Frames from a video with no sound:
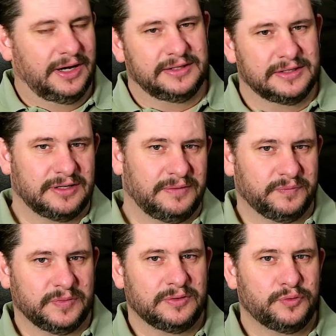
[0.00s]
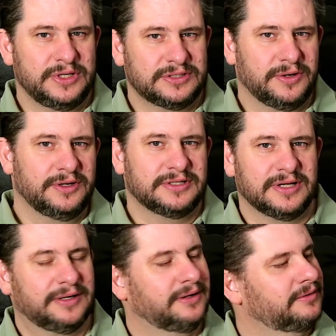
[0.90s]
I did some research
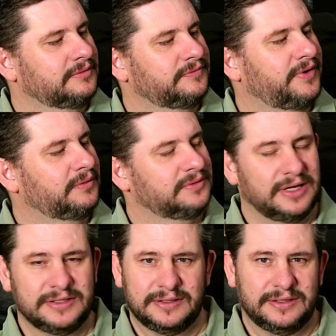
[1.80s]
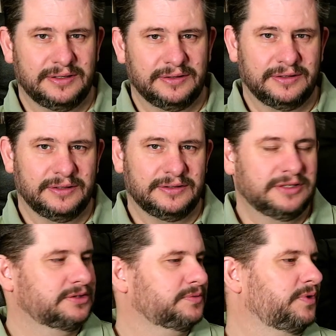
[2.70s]
and found that uh,
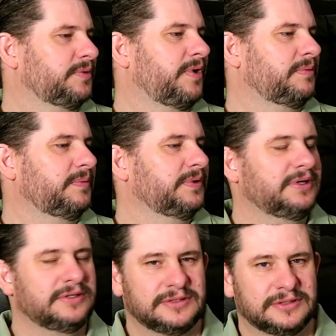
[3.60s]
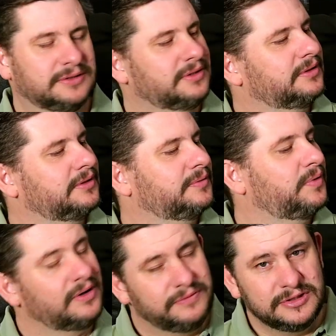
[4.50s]
this were probably his, uh,
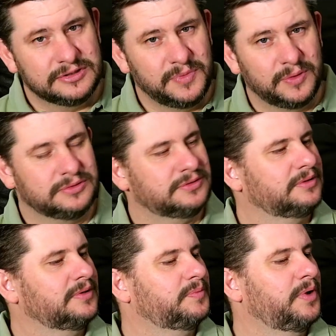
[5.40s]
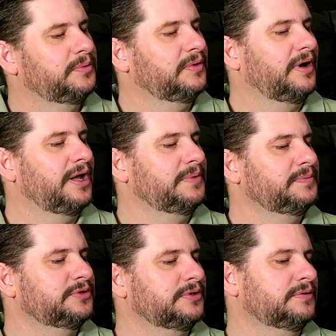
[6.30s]
one of his most popular
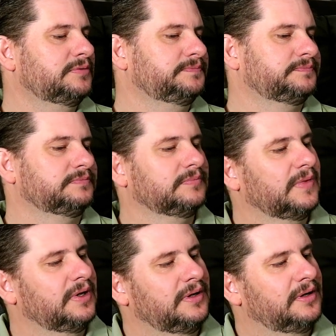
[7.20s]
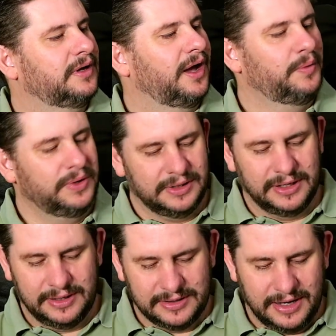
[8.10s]
albums, so I went
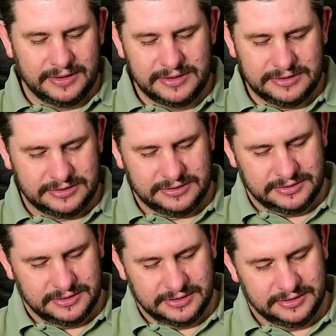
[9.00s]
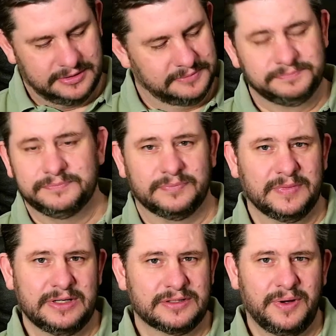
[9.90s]
ahead and got this, and
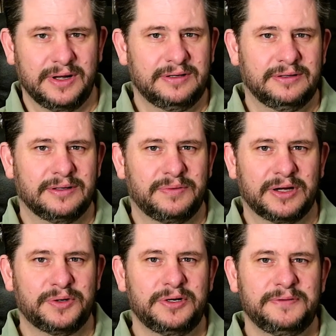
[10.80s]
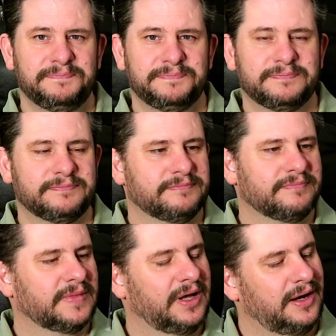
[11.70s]
it's quite quite good.
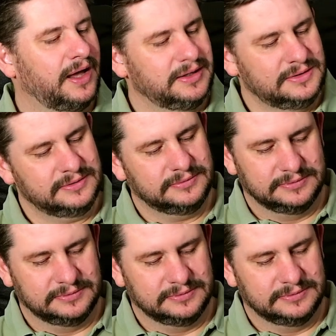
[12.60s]
I like it.